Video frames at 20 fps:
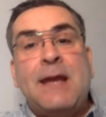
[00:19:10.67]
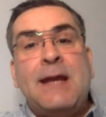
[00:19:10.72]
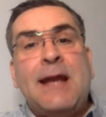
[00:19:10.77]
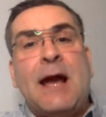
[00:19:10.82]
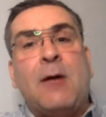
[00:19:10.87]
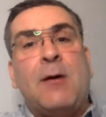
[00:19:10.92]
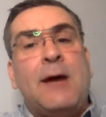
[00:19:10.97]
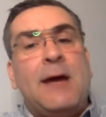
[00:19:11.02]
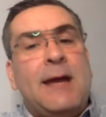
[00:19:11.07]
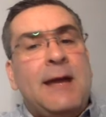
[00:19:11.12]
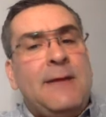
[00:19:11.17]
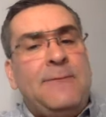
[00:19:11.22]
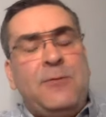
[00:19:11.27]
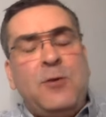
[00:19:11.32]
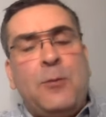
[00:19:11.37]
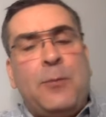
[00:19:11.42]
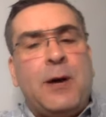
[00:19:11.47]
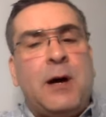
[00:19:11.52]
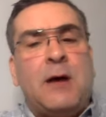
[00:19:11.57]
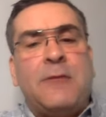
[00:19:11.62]
Now, if
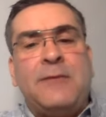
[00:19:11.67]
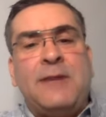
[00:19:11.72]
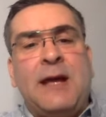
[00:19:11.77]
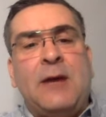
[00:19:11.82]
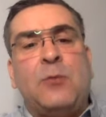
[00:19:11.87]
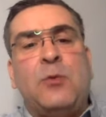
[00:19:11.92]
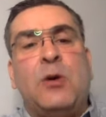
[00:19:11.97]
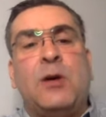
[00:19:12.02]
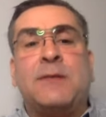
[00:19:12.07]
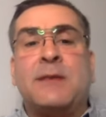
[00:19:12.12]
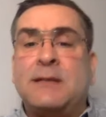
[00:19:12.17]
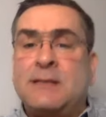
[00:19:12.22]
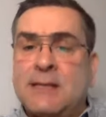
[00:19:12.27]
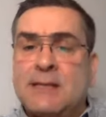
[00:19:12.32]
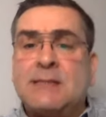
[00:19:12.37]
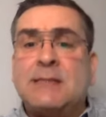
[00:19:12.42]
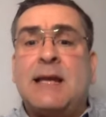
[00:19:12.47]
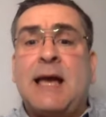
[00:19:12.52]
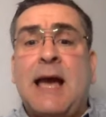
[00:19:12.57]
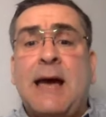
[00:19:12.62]
you're part of a network that
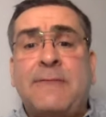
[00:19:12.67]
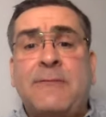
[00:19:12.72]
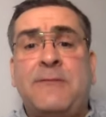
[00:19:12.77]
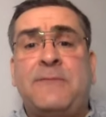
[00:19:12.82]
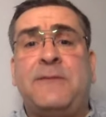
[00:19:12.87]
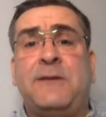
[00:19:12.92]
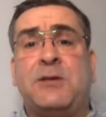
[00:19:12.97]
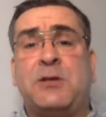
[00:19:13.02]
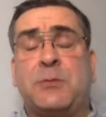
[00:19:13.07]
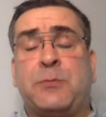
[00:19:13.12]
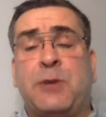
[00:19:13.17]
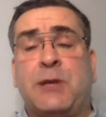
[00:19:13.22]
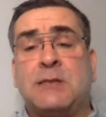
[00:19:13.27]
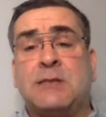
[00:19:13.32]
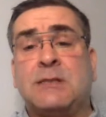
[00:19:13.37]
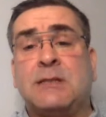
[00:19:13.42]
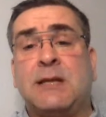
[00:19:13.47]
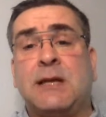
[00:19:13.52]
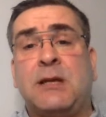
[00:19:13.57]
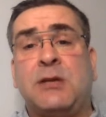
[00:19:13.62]
doesn't have a feature
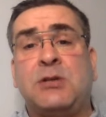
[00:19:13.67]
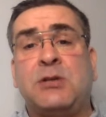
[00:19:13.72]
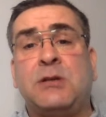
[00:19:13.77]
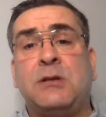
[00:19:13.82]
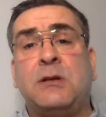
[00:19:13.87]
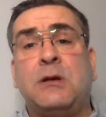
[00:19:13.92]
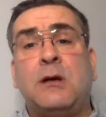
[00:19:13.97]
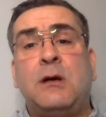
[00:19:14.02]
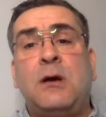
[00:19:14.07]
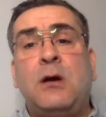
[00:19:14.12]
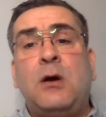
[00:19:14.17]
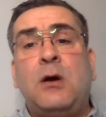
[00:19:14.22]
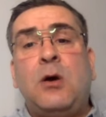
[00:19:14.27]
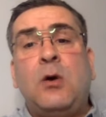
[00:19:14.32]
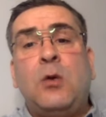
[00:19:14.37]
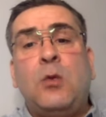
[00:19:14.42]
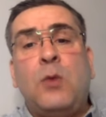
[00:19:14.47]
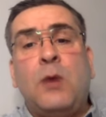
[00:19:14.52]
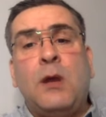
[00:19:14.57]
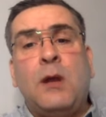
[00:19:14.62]
presentation,
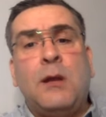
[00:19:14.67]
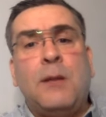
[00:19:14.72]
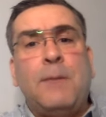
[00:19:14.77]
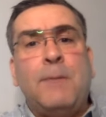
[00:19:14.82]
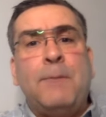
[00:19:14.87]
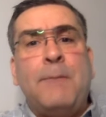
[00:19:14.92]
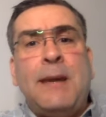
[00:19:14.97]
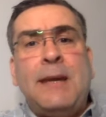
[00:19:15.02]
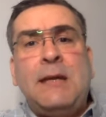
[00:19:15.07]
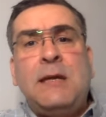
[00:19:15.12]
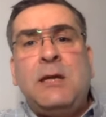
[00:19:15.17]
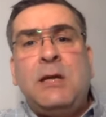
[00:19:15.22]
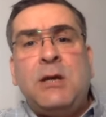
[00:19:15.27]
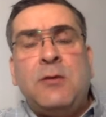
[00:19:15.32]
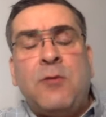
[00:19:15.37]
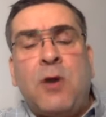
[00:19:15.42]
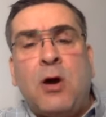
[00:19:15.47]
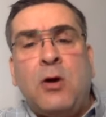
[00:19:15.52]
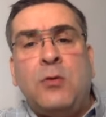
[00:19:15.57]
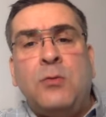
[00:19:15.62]
well, make
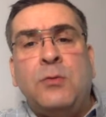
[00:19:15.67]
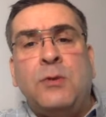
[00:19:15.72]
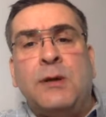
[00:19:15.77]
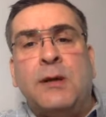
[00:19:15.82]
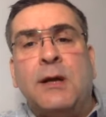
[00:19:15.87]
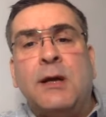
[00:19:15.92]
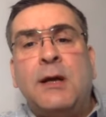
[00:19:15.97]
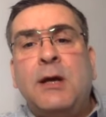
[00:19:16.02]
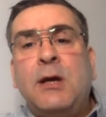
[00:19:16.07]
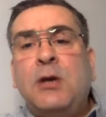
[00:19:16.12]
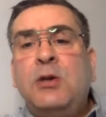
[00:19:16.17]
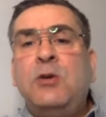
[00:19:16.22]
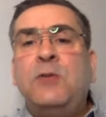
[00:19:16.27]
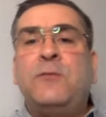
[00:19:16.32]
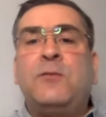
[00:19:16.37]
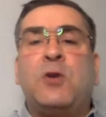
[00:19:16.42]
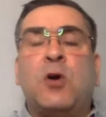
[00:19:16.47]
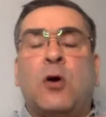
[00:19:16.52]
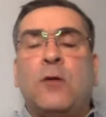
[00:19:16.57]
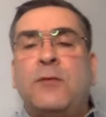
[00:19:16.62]
your own.
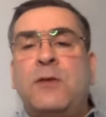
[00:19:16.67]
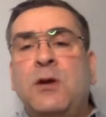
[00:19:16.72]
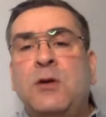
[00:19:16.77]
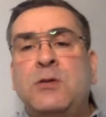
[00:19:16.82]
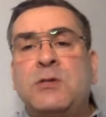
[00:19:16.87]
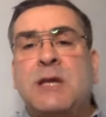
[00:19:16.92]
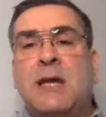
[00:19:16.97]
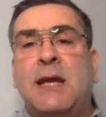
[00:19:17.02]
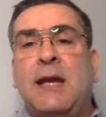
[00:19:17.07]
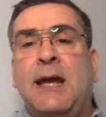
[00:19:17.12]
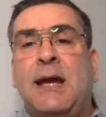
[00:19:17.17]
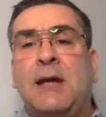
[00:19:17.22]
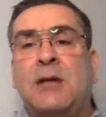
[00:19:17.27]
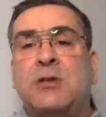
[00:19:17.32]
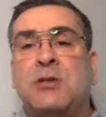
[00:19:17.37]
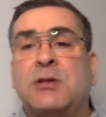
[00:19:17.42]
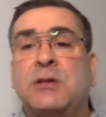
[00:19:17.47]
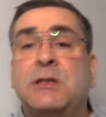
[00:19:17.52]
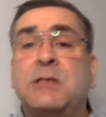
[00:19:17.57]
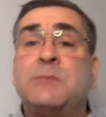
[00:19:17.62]
You've got those
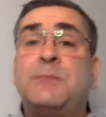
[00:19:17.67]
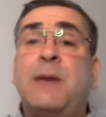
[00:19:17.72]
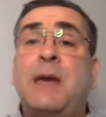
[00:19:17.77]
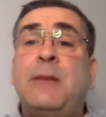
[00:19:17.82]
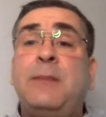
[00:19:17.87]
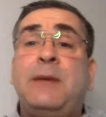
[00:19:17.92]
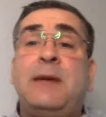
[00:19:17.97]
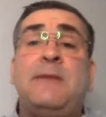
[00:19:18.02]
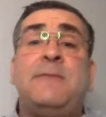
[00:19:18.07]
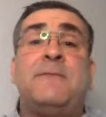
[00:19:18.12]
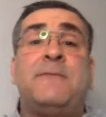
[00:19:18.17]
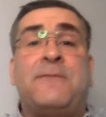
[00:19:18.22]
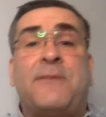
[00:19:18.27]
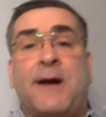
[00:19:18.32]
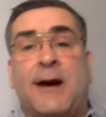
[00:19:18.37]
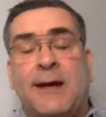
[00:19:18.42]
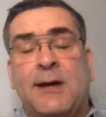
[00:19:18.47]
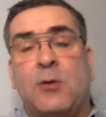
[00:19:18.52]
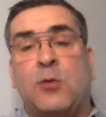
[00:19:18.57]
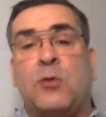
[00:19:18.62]
connections, maybe
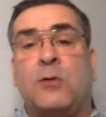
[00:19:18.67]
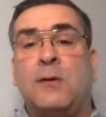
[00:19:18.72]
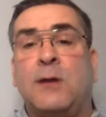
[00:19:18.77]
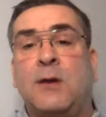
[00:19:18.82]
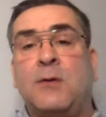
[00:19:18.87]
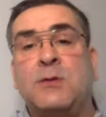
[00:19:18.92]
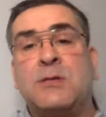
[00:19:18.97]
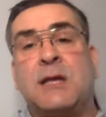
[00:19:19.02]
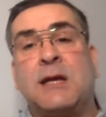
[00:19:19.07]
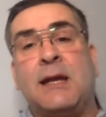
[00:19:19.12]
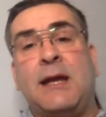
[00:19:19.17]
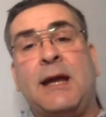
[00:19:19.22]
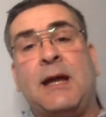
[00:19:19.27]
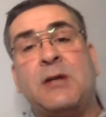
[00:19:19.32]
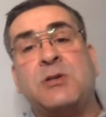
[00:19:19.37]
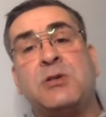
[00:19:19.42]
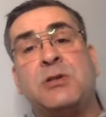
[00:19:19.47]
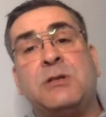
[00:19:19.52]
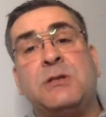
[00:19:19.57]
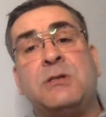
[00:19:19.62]
invite all those
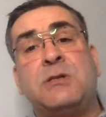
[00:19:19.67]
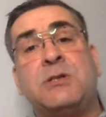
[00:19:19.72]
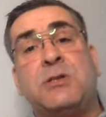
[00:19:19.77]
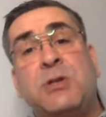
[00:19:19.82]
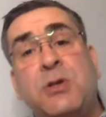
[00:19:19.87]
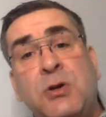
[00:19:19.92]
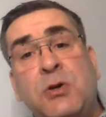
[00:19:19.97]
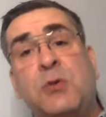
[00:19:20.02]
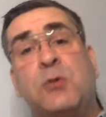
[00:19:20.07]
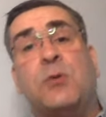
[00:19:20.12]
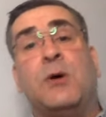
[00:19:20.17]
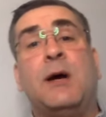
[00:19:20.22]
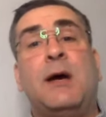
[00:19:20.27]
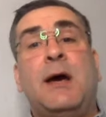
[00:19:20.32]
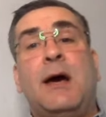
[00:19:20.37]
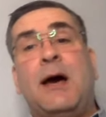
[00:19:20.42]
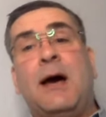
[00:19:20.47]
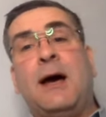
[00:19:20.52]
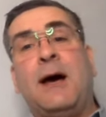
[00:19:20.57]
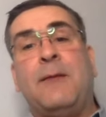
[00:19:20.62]
connections to
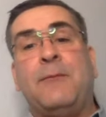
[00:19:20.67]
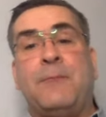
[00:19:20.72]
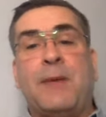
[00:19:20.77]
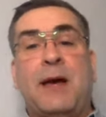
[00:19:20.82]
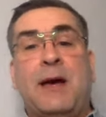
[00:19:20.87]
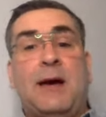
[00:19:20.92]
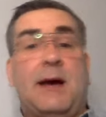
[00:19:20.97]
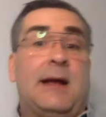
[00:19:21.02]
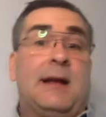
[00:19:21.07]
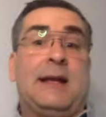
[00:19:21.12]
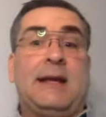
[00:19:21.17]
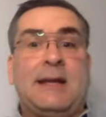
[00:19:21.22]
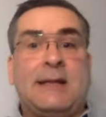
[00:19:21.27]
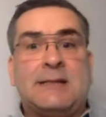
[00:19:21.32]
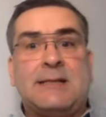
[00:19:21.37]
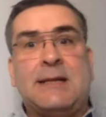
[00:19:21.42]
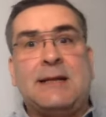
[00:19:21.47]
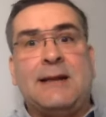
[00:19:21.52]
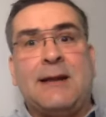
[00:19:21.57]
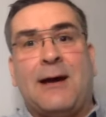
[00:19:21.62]
a
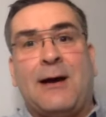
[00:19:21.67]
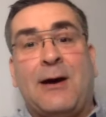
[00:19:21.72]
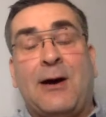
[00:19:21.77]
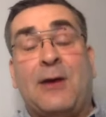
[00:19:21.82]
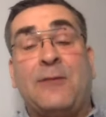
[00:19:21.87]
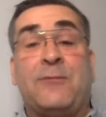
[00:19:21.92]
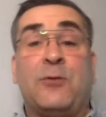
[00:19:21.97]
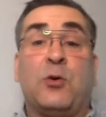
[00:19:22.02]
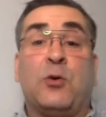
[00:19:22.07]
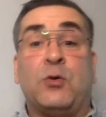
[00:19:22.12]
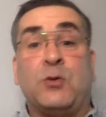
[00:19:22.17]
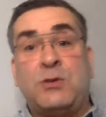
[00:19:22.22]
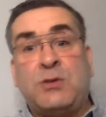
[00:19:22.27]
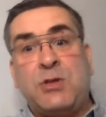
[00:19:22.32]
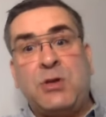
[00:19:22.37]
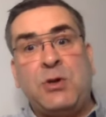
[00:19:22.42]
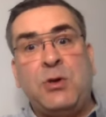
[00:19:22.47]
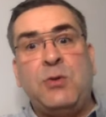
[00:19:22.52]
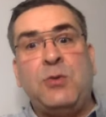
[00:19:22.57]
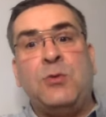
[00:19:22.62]
LinkedIn Live or
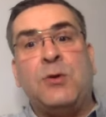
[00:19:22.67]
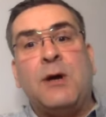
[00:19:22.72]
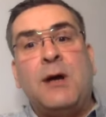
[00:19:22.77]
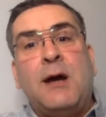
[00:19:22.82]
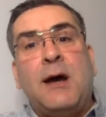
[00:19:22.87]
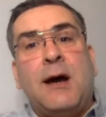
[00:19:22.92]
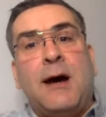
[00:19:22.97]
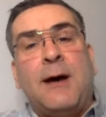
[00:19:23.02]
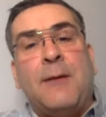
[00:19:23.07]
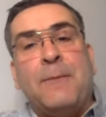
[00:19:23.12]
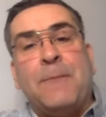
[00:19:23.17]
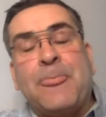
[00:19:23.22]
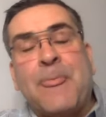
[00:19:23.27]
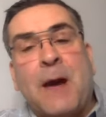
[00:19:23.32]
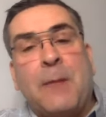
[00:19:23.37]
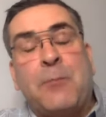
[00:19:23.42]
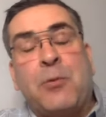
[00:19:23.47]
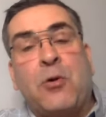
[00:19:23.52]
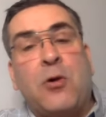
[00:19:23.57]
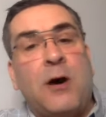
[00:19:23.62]
to
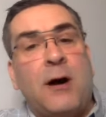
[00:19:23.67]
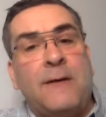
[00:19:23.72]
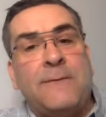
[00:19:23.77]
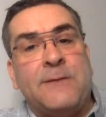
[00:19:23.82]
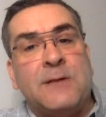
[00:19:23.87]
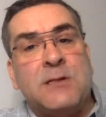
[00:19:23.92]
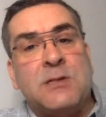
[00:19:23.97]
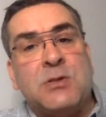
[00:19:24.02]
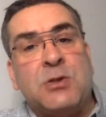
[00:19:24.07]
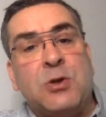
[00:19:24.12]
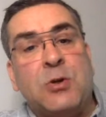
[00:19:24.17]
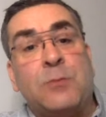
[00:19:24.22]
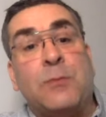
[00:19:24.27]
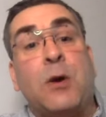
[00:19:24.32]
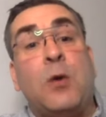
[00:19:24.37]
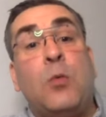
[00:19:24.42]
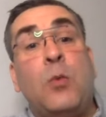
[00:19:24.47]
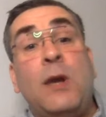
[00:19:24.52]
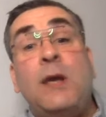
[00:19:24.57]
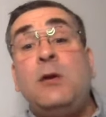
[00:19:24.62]
a private Zoom
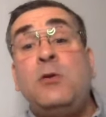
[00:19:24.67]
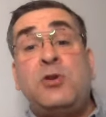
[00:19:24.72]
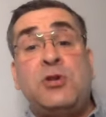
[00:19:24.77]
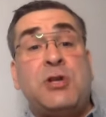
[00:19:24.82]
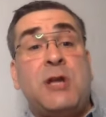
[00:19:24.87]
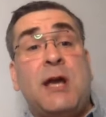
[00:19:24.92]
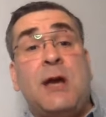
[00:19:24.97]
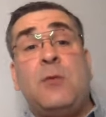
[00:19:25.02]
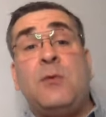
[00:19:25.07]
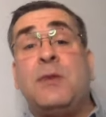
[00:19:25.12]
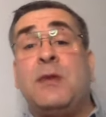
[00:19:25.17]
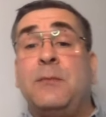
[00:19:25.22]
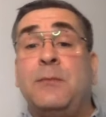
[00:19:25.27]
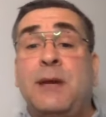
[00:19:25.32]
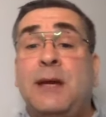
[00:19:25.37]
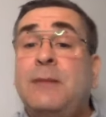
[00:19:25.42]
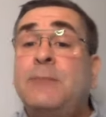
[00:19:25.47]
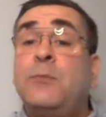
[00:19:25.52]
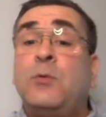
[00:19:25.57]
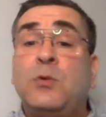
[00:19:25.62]
where you share with them
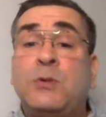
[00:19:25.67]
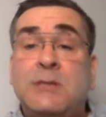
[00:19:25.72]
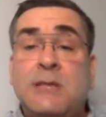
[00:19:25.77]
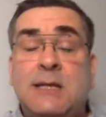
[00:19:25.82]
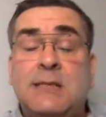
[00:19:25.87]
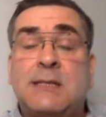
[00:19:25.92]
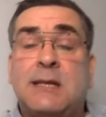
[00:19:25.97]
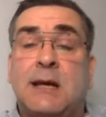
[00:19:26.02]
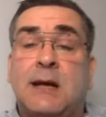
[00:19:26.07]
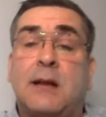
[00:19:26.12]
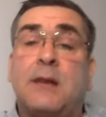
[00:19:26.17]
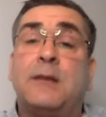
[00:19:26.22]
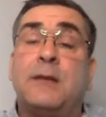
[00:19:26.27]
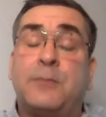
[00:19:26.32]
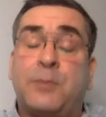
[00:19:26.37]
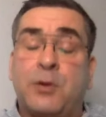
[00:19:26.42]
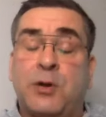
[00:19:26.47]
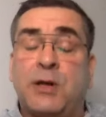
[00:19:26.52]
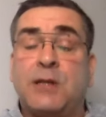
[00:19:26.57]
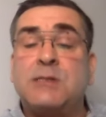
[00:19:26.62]
in more detail the
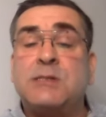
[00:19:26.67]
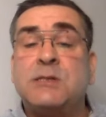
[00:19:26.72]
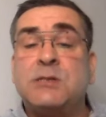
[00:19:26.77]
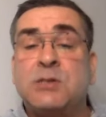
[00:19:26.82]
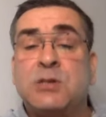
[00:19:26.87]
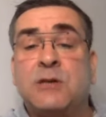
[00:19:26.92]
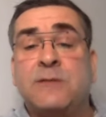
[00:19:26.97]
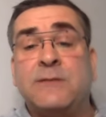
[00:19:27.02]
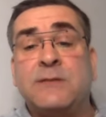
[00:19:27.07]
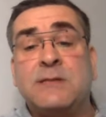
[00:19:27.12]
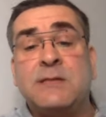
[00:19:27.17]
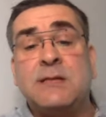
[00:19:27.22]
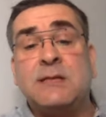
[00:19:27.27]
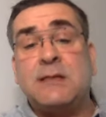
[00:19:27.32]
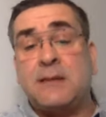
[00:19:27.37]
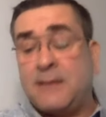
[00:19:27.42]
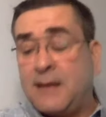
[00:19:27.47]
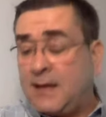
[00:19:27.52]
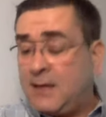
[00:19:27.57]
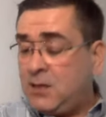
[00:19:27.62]
products and services
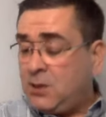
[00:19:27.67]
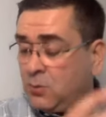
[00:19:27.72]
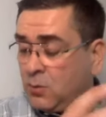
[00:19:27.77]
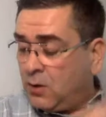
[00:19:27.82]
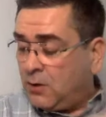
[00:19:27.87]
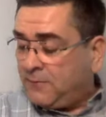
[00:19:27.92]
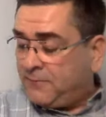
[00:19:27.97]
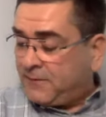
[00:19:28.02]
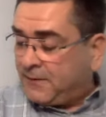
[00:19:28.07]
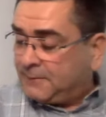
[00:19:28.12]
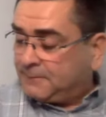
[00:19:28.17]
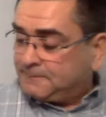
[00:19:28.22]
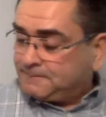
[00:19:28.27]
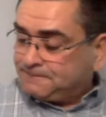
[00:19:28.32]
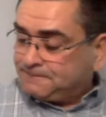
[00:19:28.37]
that you offer.